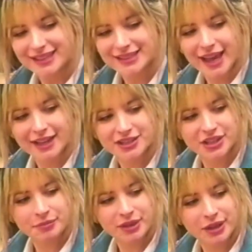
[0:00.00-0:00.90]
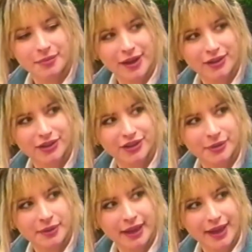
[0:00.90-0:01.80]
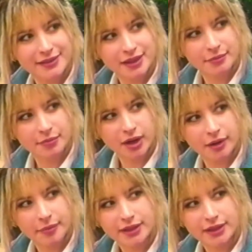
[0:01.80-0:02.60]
It's actually a book about creepy guys on park